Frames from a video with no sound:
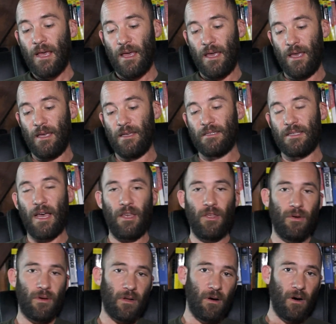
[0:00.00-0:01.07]
is that
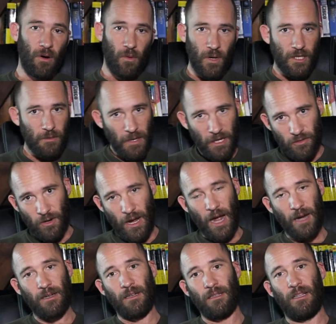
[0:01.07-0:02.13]
you can always be
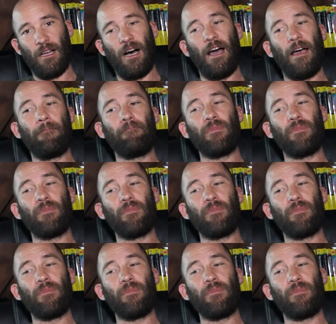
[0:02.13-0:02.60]
tracked online.